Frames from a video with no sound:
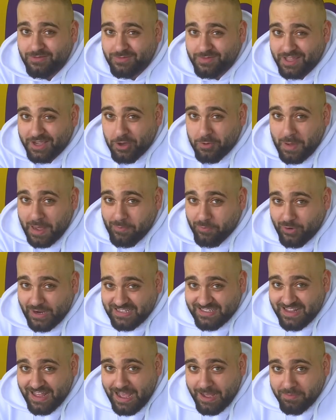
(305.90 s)
They go by
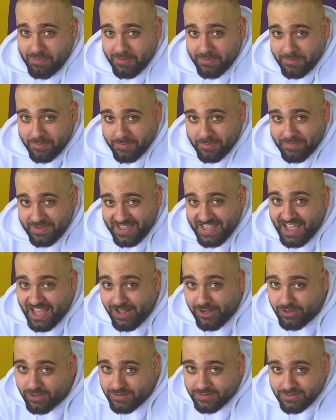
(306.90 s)
Preslab,
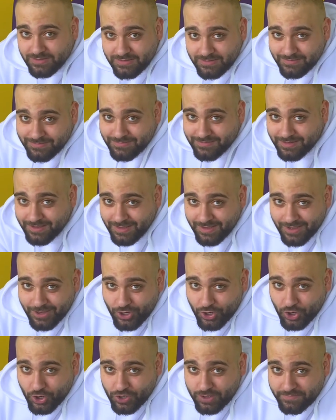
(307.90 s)
PL.
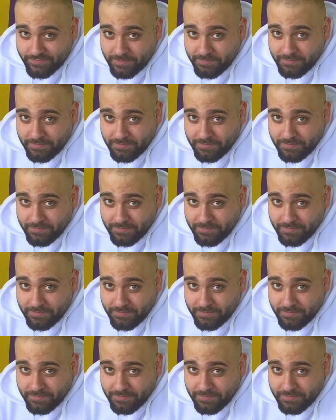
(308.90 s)
Heard of them?